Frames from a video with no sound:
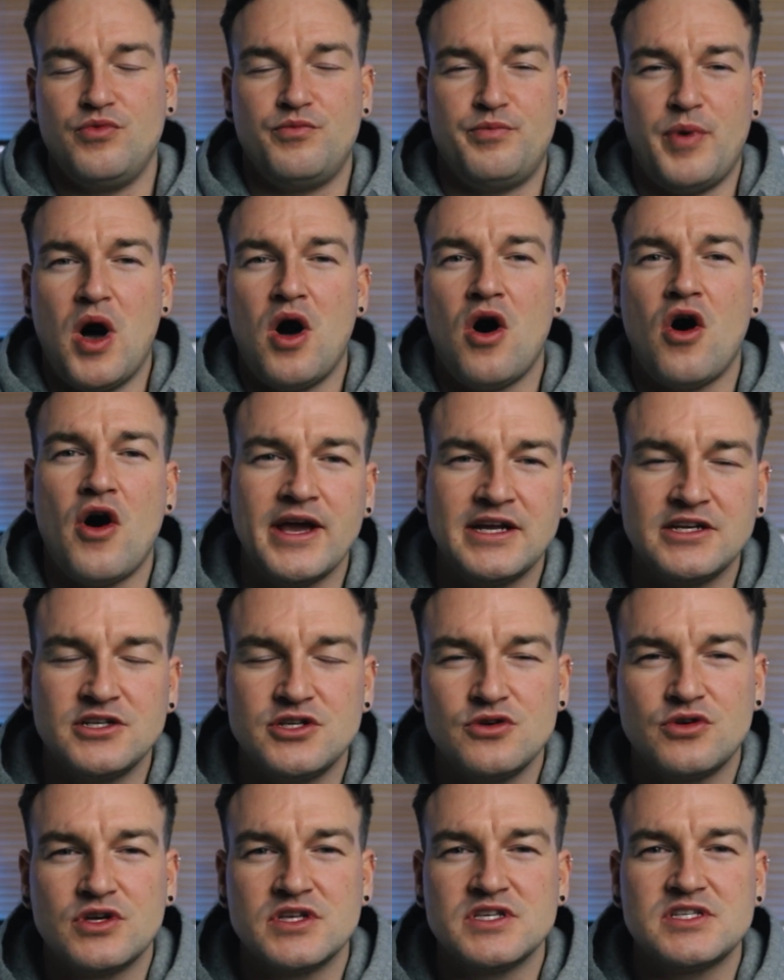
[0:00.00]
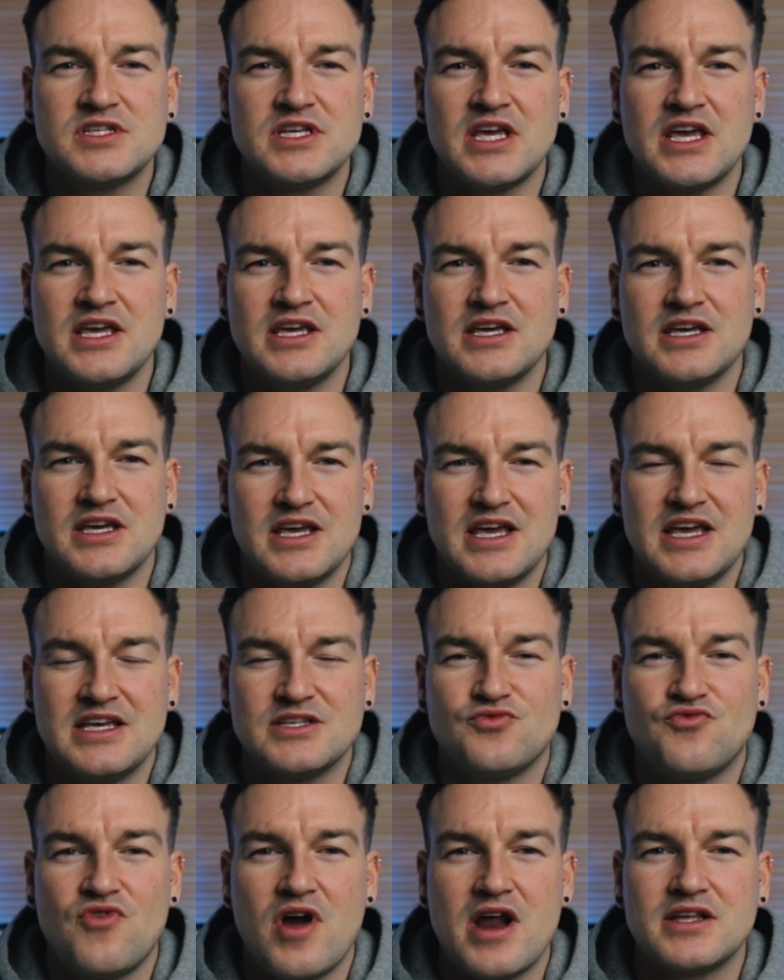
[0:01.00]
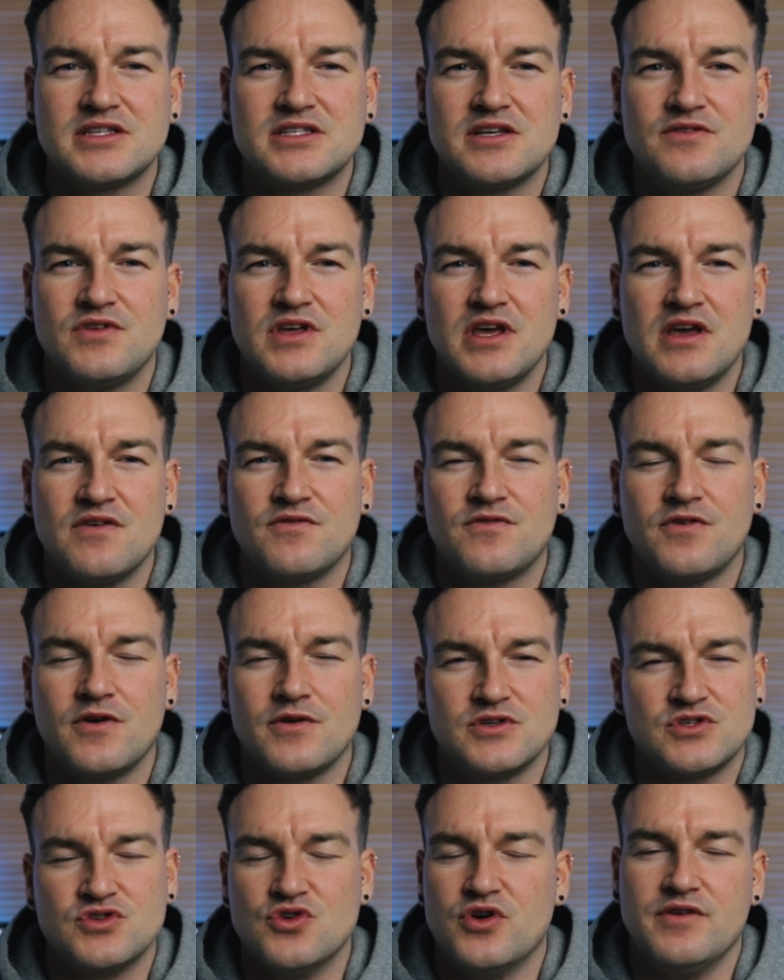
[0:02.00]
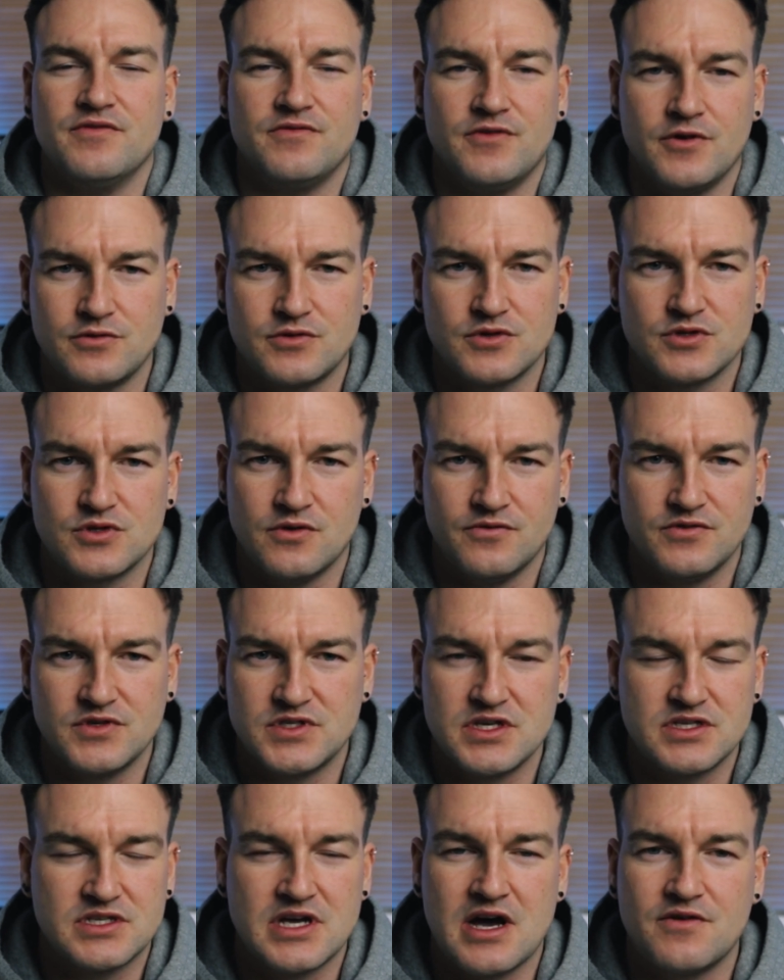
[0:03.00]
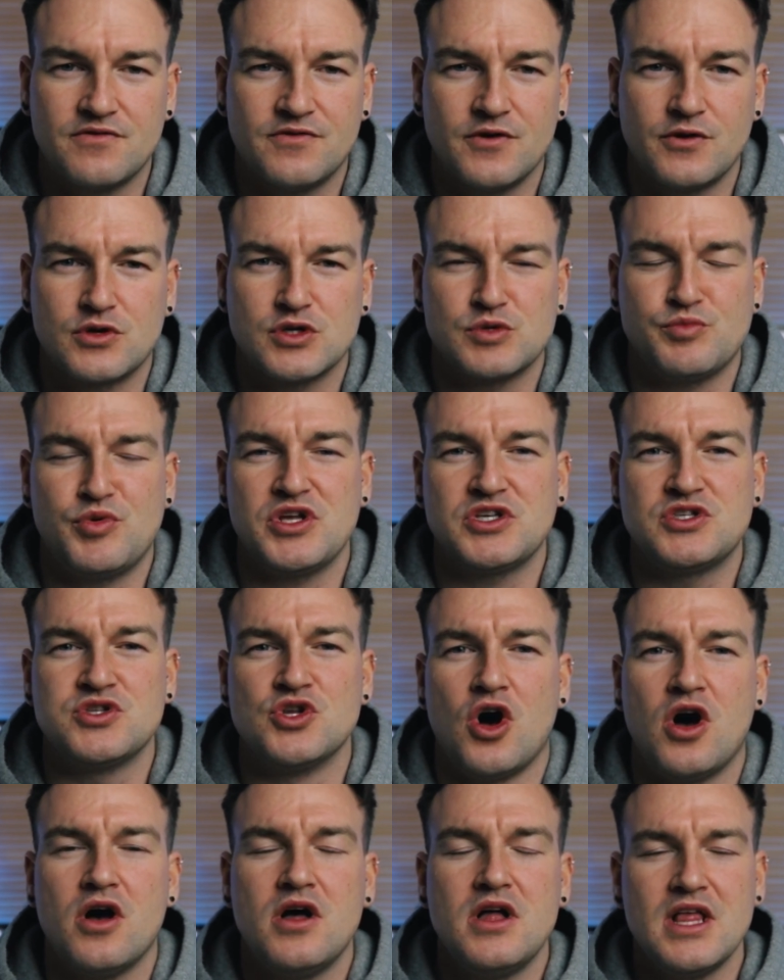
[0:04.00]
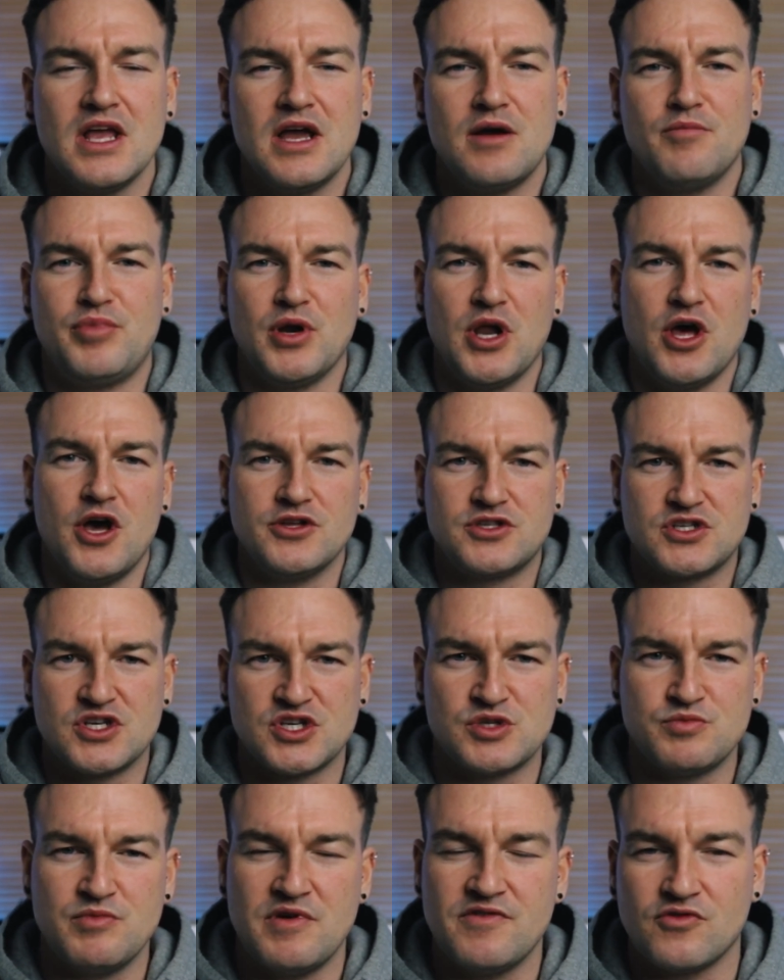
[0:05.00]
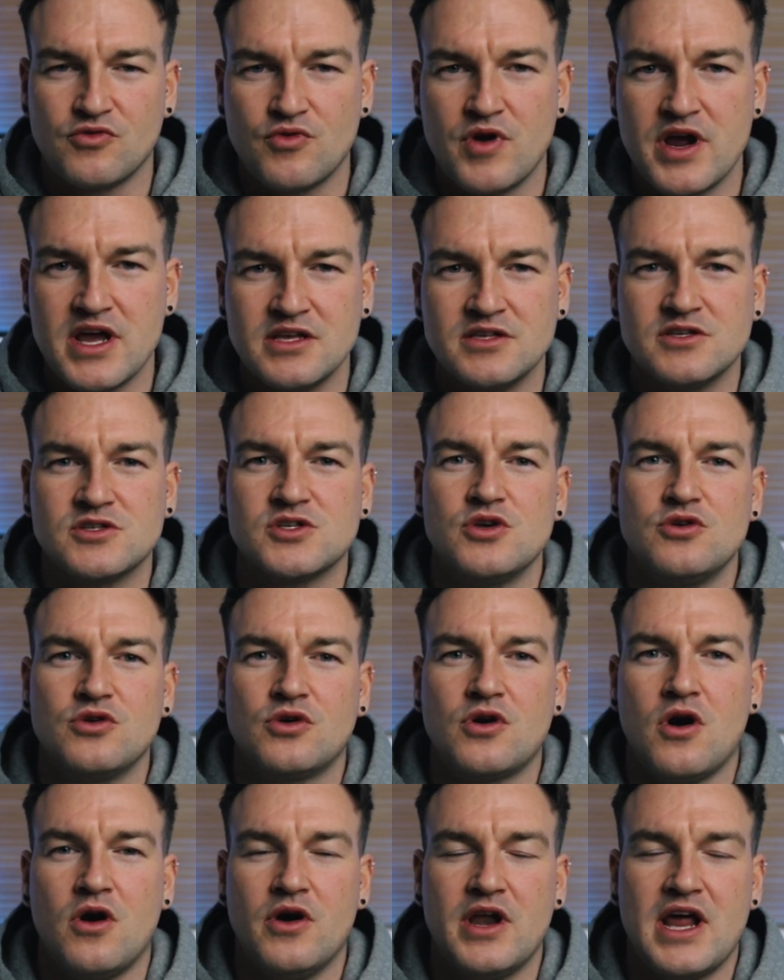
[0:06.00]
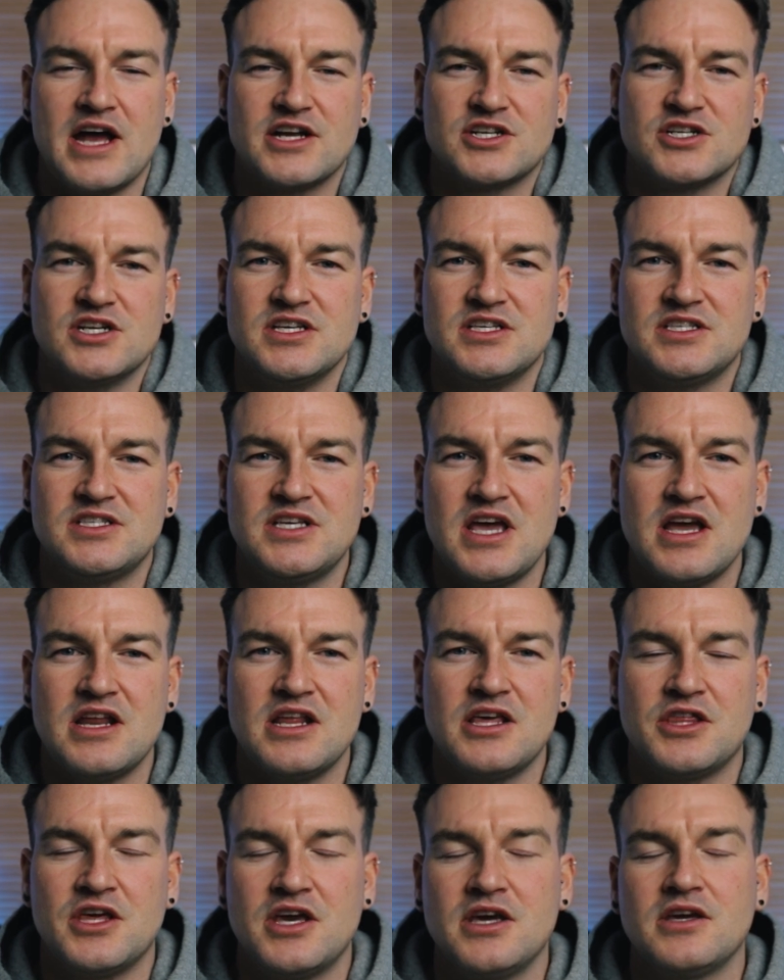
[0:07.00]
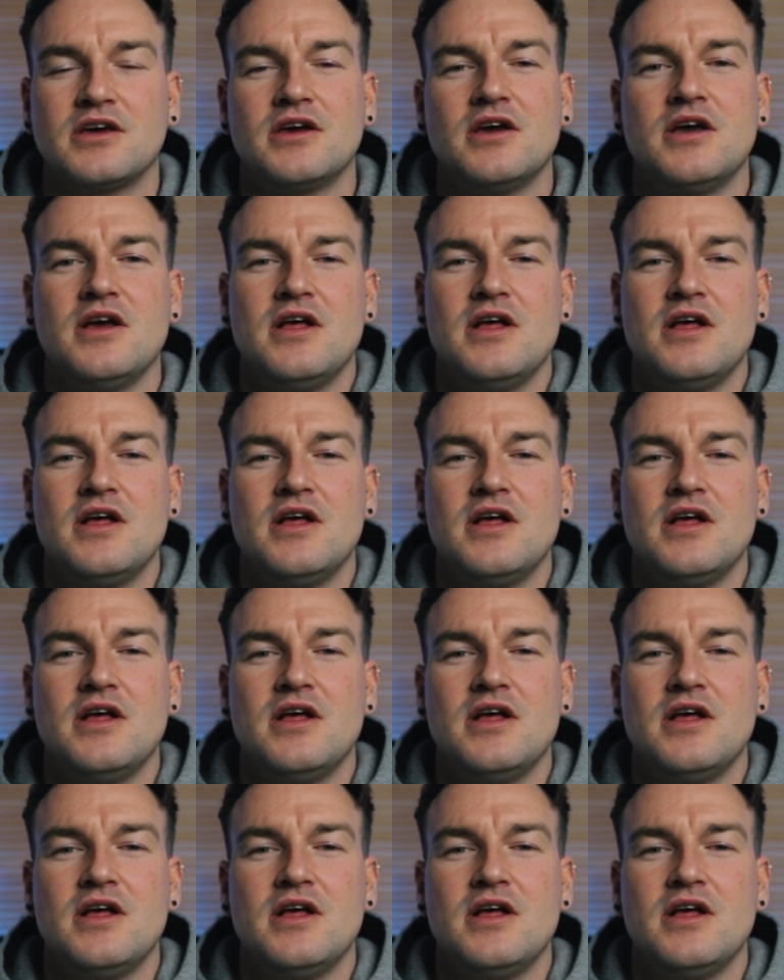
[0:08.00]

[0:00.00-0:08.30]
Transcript: behind you can see is relatively in focus, not in focus, obviously it's out of focus, but it's not blurred to smithereens, so you can't actually see anything.